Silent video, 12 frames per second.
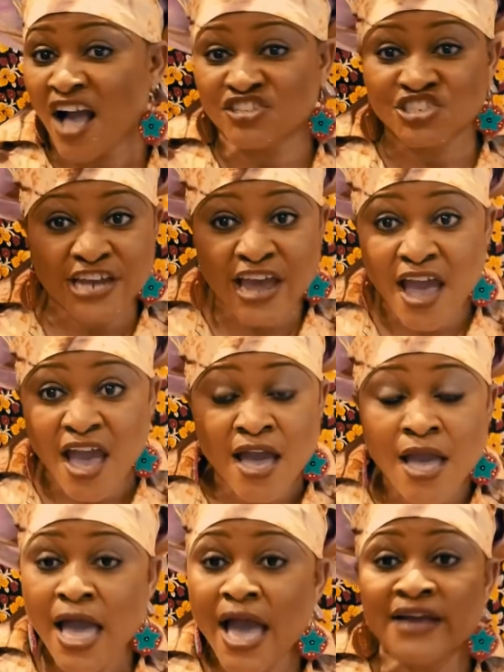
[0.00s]
Share,
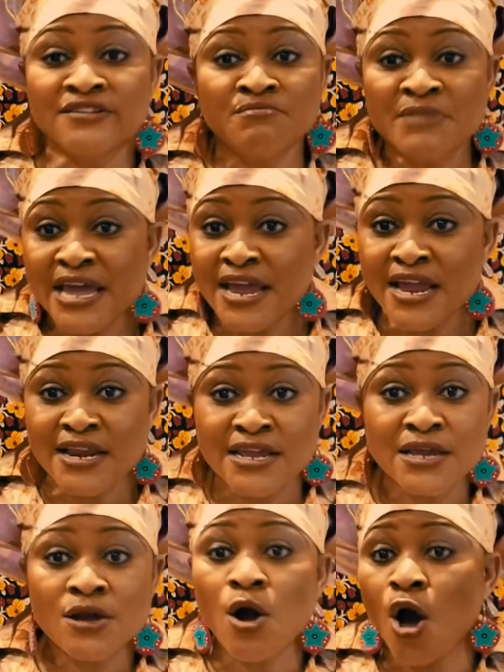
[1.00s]
and
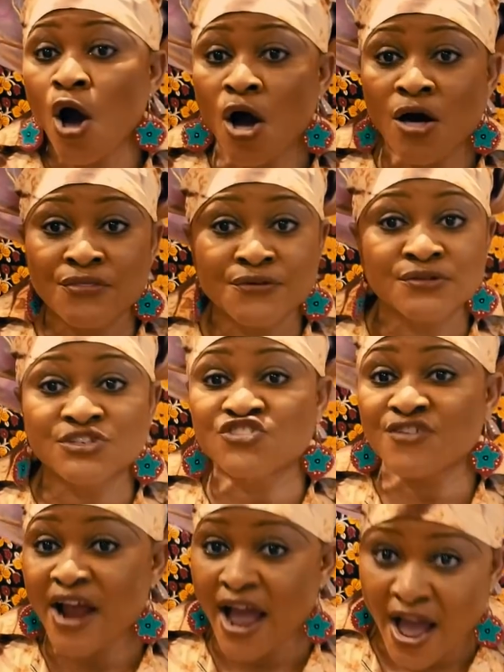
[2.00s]
many other
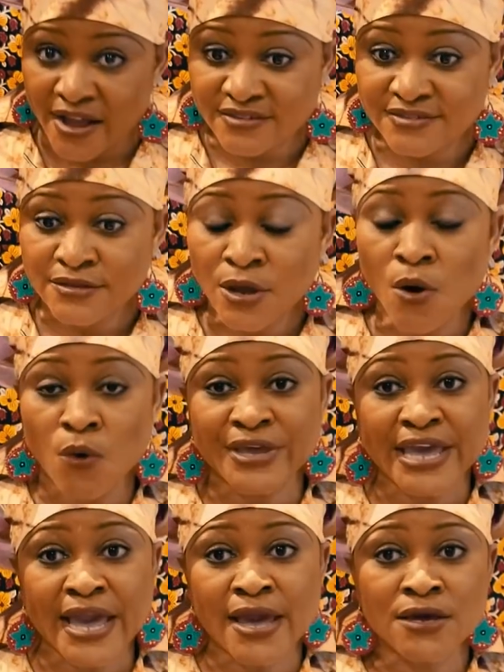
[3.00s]
tracks,
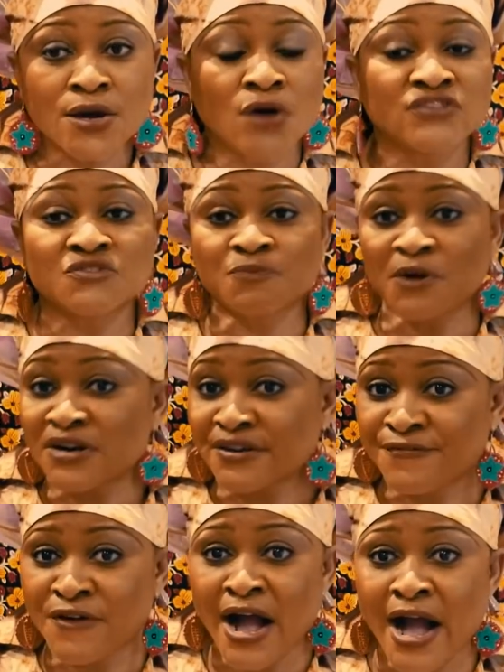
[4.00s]
okay, on
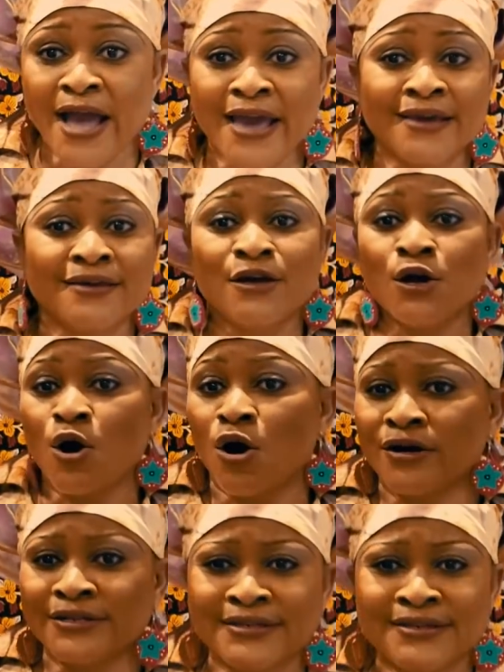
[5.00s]
Spotify, on